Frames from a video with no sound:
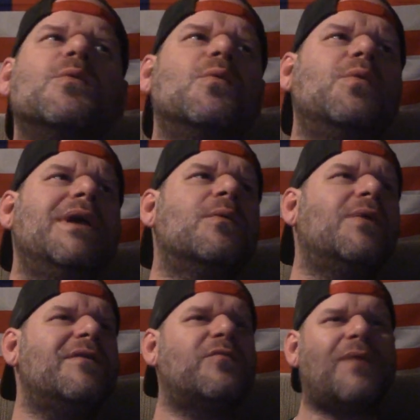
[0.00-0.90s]

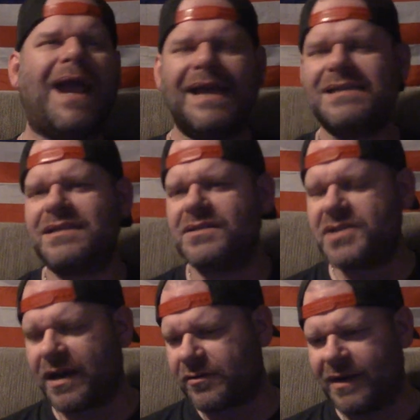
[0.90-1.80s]
We've raised a
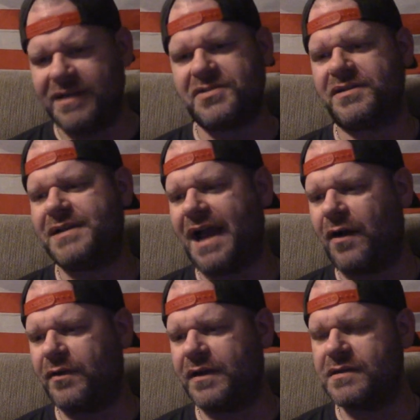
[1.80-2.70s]
generation
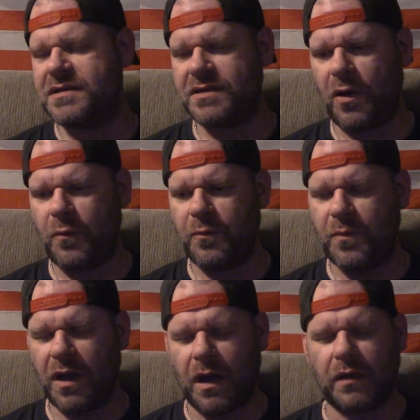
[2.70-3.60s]
now that is so
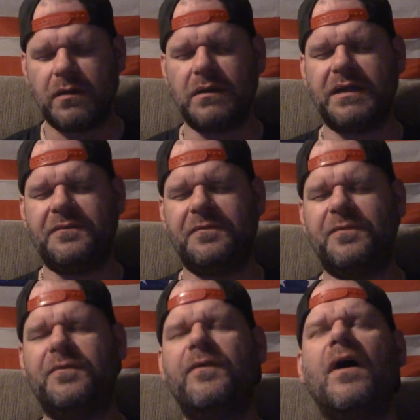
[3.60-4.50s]
utterly
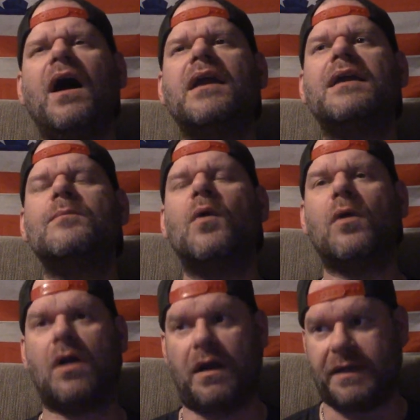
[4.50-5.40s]
fucking
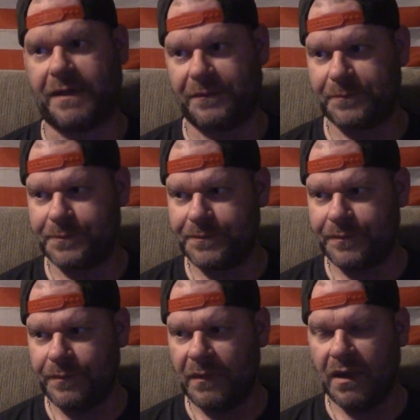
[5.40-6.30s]
moronic
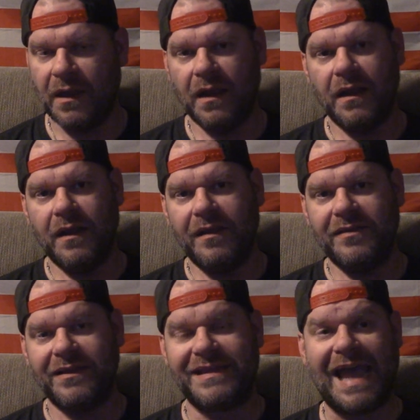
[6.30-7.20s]

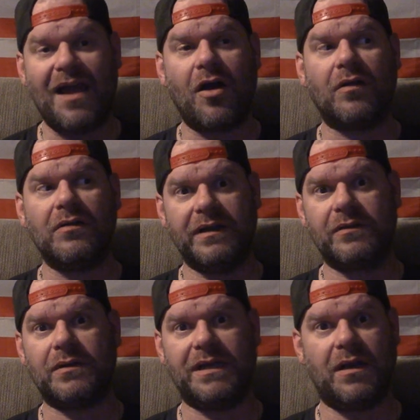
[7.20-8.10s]
that they are
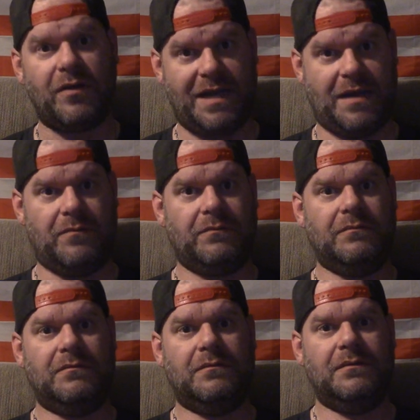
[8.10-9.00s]
literally going out
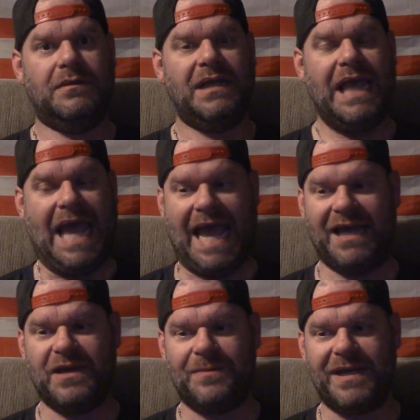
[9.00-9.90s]

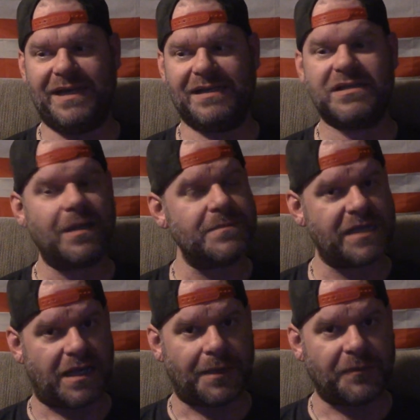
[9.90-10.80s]
and committing
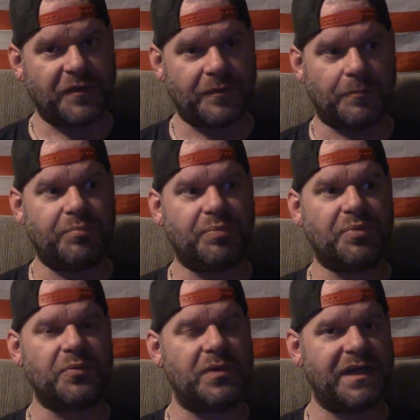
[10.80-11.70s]
sometimes some
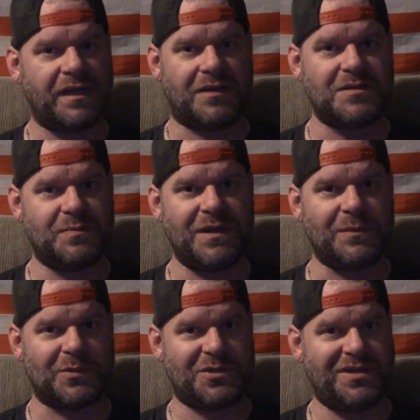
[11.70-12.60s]
pretty
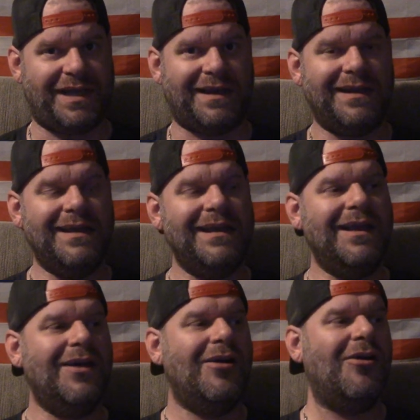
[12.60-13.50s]
unspeakable shit
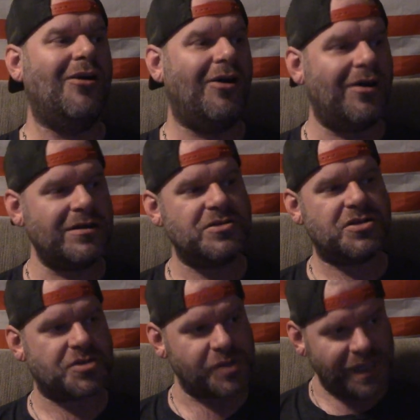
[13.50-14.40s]
on
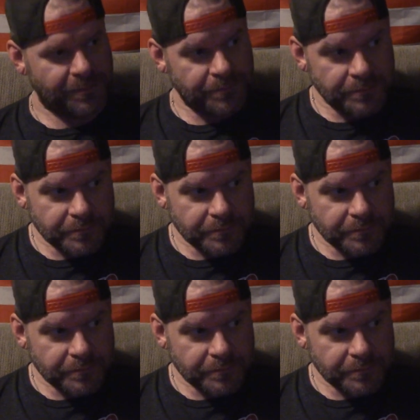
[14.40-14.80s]
stream